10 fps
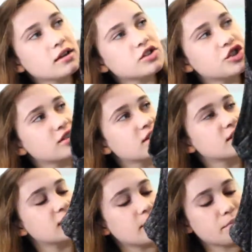It's just a
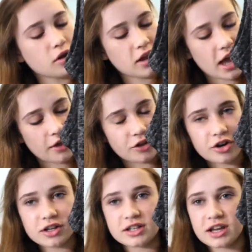simple
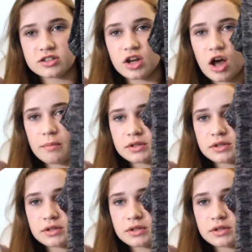heathered tank top.